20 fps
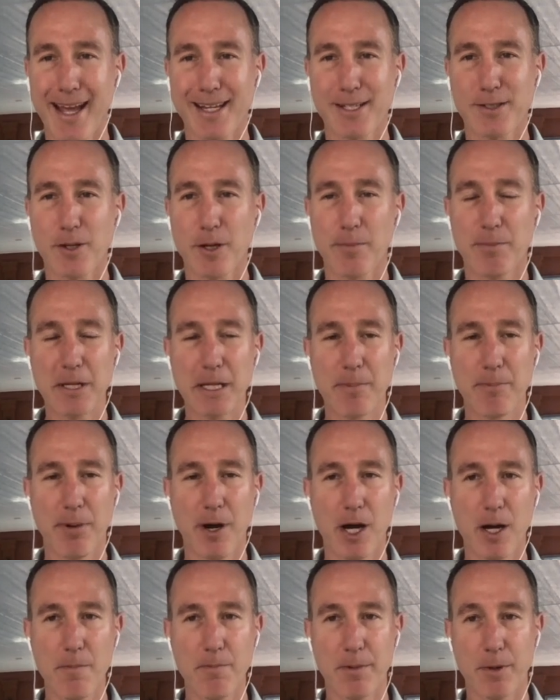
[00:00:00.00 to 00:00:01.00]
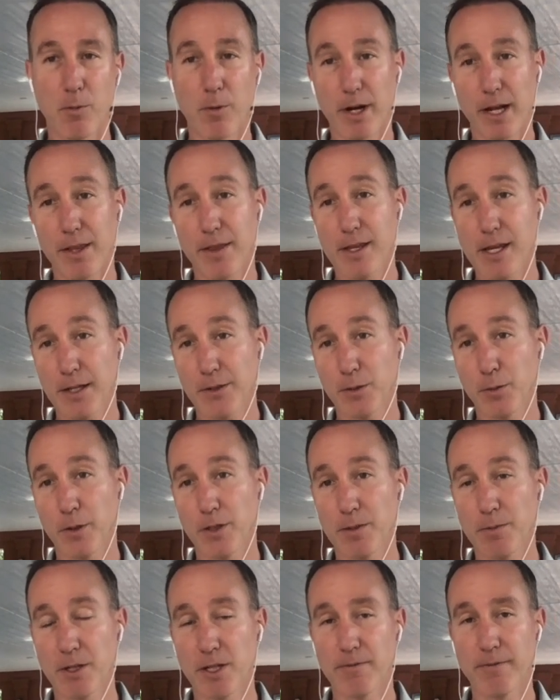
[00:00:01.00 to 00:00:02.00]
XRP pump and what I think is going
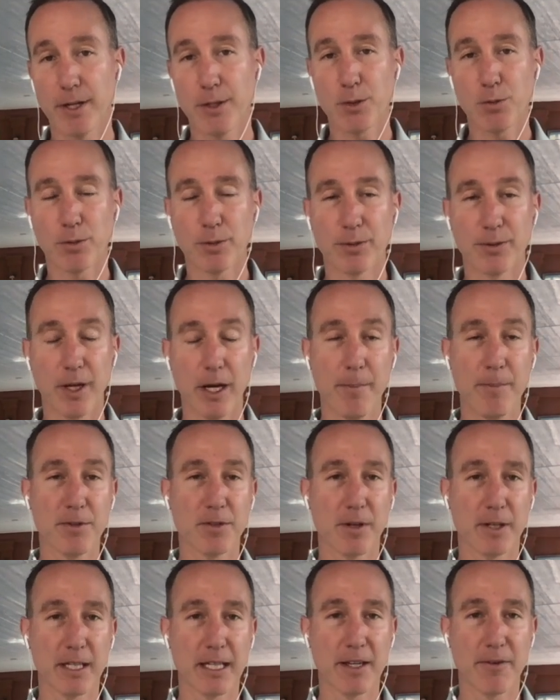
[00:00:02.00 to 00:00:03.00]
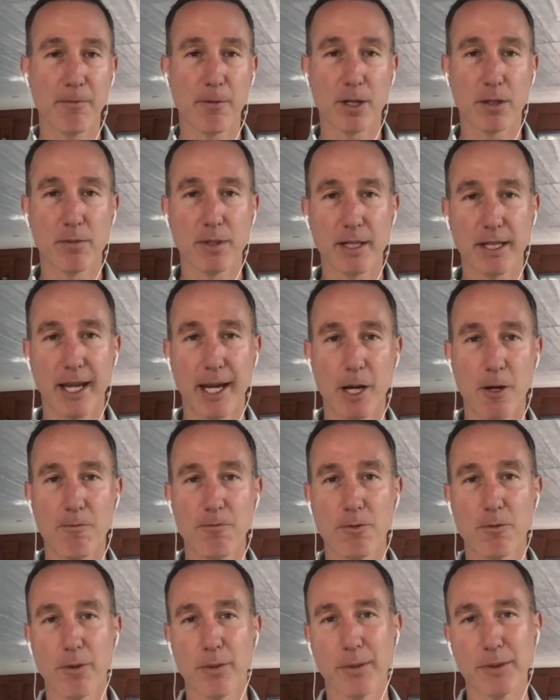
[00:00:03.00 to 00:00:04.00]
to be an eventual dump. So I need everybody to be
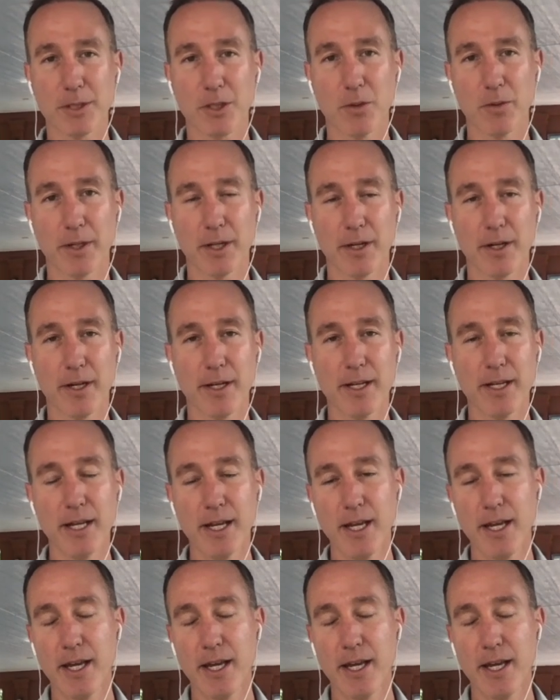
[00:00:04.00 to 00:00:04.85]
careful with what's going on.